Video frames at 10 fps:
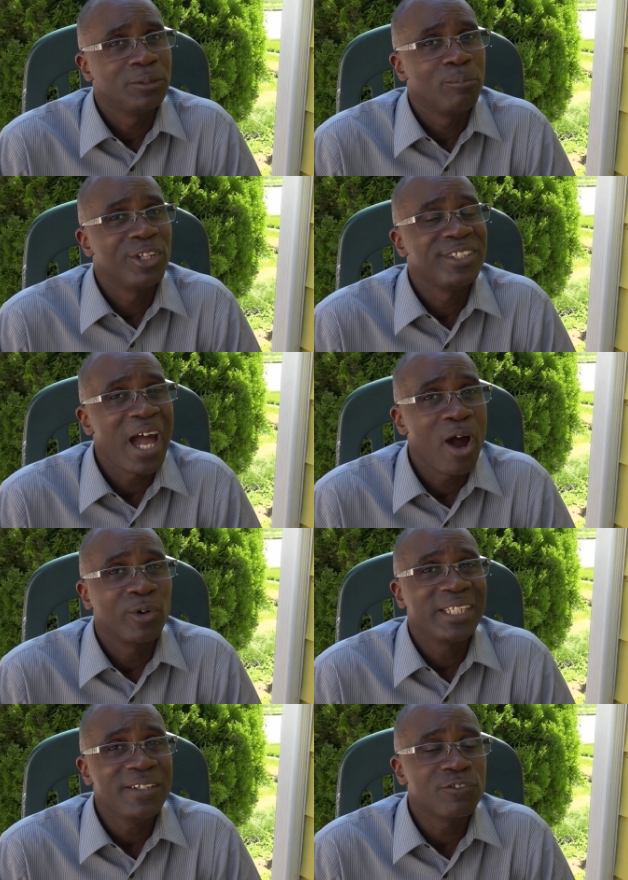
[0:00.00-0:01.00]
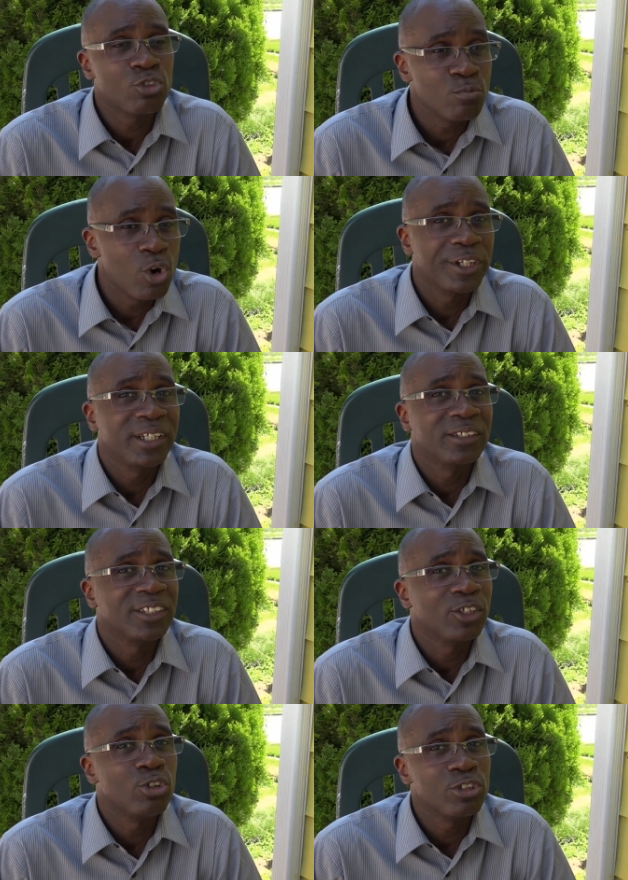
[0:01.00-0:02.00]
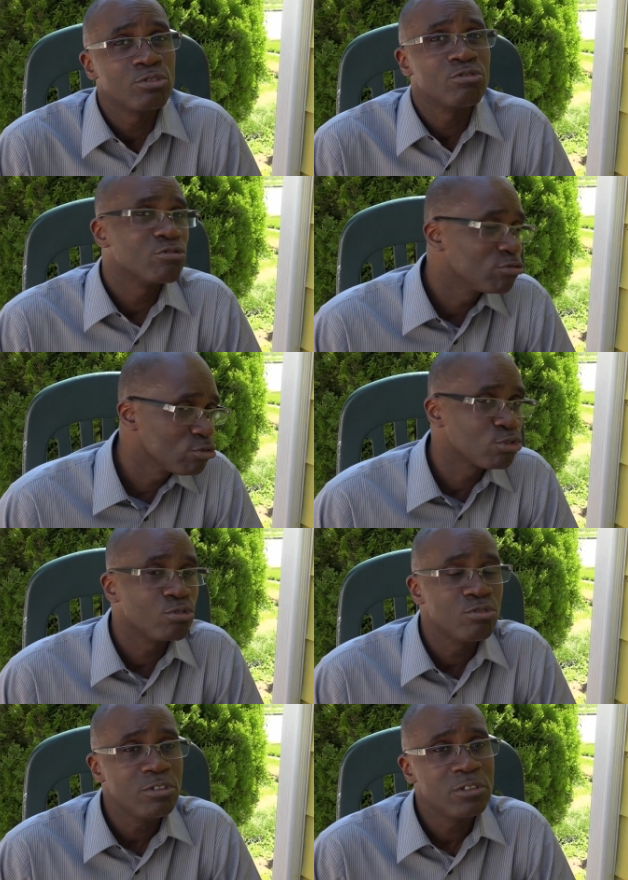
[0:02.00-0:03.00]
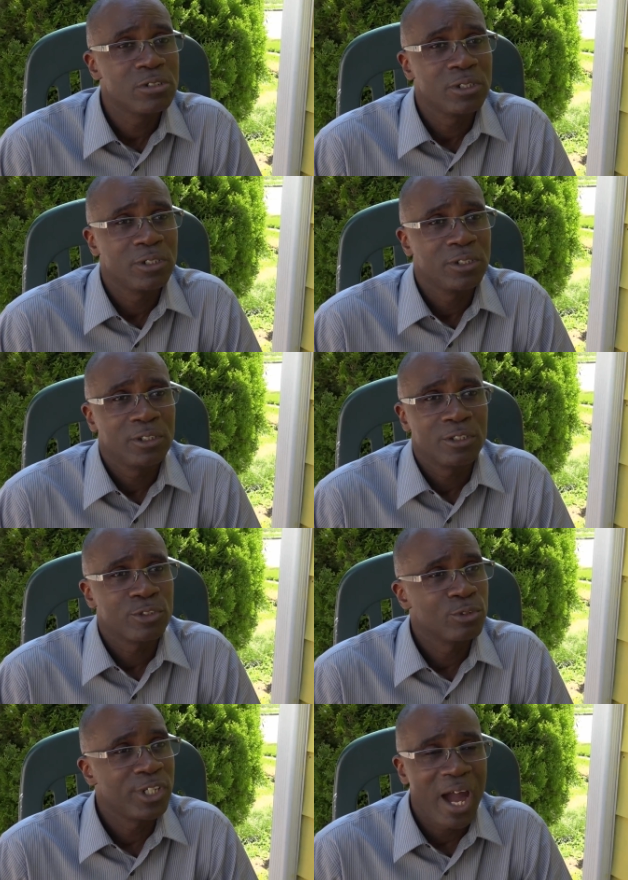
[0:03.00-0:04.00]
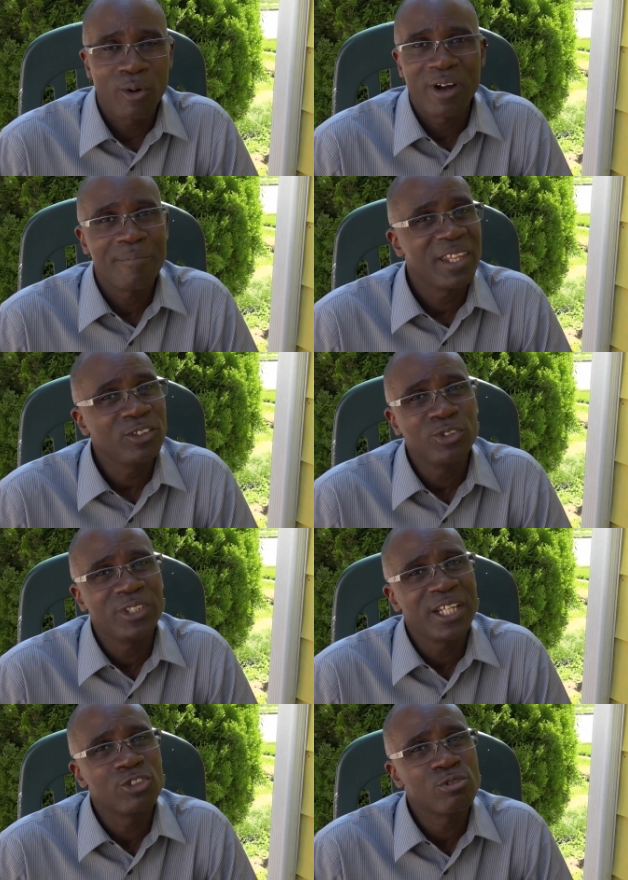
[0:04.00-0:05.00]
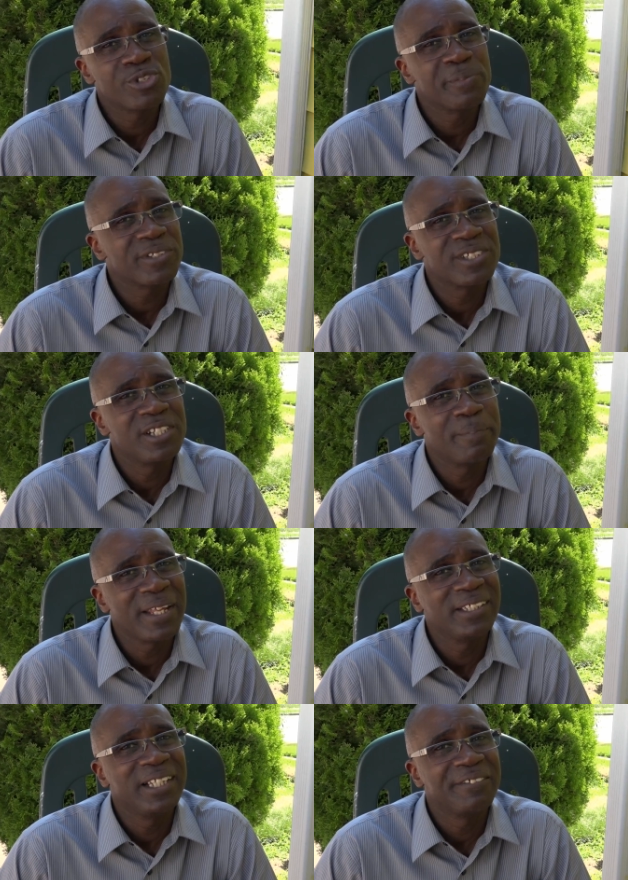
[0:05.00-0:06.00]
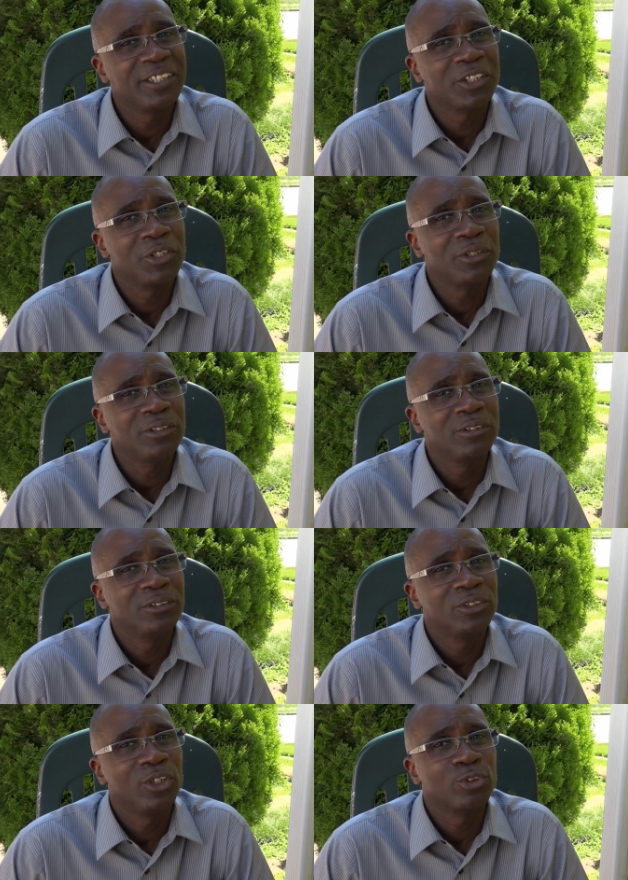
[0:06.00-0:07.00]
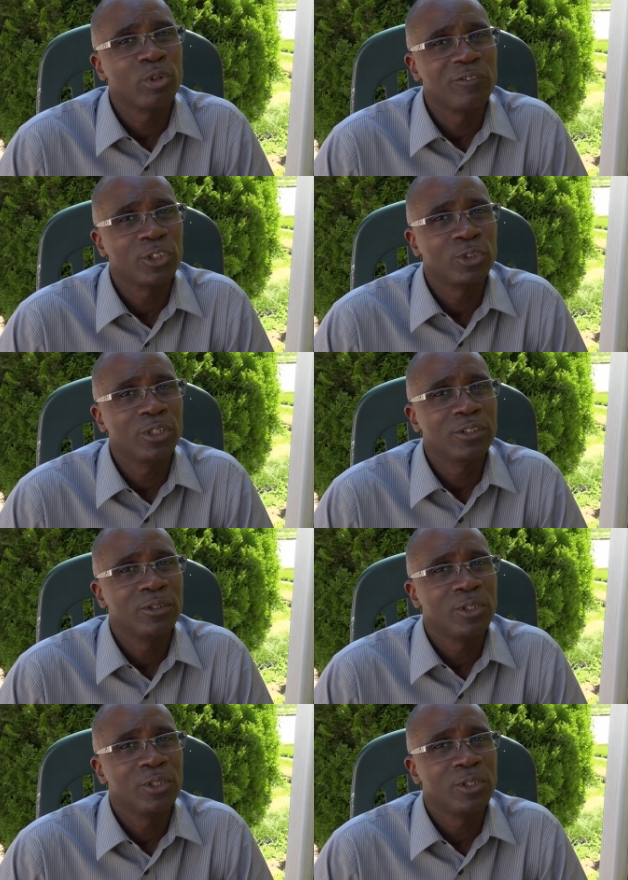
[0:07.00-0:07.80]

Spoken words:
But now, if tomorrow they're going to school, so now I'm not going to let you sleep at 11 o'clock or 12 o'clock.